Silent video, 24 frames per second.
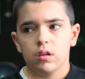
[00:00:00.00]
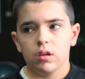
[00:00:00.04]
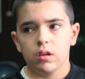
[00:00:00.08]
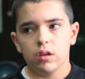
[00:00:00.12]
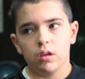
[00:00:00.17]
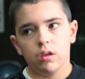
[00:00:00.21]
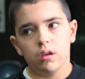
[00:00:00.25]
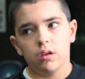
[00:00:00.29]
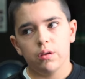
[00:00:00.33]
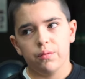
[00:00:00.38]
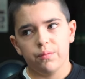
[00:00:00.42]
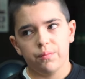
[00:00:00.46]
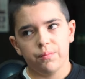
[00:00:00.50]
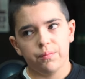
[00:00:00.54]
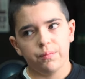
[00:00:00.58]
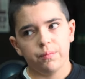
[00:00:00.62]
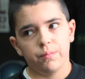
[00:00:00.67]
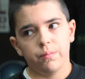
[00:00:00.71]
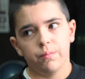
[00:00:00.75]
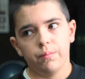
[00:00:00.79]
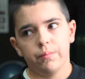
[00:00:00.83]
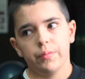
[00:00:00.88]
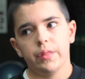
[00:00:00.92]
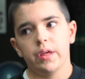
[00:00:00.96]

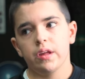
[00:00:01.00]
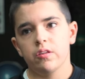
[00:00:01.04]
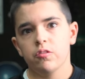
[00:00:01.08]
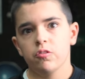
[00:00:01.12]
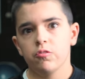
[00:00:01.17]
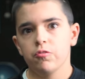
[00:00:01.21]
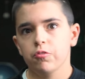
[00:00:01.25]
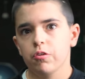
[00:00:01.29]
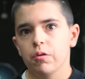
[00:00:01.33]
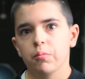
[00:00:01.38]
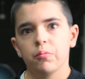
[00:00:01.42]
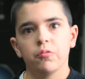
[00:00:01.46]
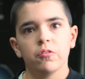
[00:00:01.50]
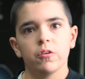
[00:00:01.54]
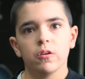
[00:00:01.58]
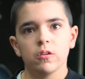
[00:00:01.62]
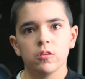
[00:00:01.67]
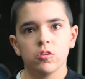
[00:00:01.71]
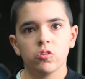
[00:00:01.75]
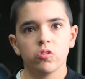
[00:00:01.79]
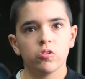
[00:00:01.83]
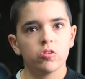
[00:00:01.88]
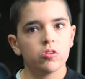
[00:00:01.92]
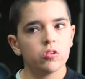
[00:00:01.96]
get to drop
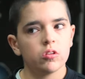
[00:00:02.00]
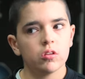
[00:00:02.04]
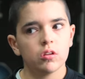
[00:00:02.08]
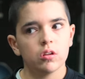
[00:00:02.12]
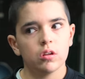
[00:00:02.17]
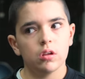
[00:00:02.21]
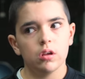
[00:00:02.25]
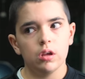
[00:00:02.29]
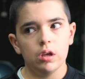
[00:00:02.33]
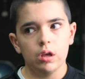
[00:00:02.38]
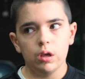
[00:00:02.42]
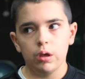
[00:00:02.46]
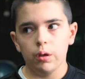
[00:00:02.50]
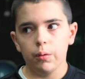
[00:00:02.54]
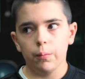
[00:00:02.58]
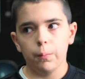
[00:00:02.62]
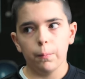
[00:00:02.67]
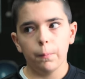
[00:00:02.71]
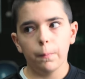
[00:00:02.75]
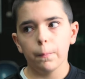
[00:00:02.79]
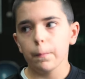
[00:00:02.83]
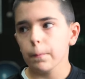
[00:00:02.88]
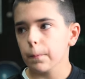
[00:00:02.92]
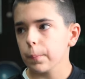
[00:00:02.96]
shots,
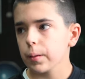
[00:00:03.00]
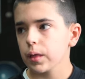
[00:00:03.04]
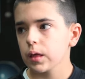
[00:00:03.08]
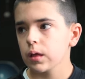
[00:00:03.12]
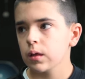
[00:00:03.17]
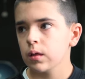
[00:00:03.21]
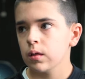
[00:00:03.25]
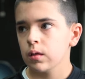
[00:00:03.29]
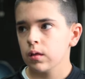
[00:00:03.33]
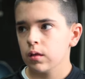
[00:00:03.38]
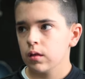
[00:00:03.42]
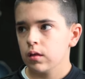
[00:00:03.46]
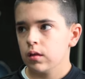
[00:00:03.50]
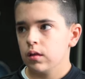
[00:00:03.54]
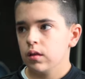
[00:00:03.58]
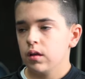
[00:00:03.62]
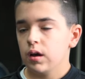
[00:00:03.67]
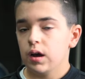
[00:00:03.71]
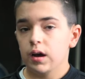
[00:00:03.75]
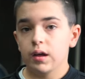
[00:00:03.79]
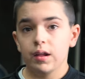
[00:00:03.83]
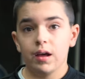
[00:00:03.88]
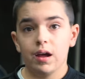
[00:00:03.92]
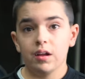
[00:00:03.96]
and
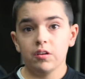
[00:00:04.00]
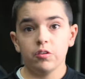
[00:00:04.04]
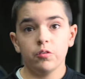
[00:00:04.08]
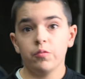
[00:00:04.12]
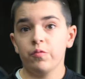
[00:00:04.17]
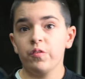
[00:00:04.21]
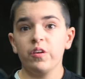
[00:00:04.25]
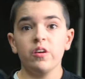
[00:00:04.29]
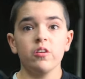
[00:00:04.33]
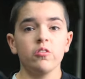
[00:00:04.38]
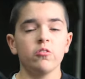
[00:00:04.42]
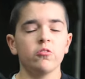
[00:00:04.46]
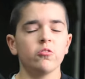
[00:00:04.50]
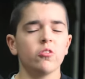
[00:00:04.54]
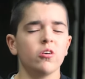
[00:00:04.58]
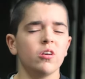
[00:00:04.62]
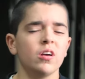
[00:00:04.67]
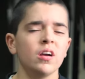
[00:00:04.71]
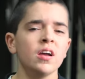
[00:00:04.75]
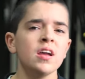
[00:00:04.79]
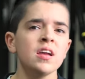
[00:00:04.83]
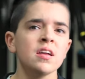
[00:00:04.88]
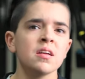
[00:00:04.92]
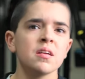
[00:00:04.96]
I just feel
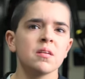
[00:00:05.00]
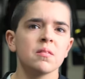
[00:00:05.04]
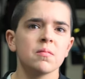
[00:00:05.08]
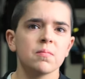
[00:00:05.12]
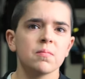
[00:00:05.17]
stronger.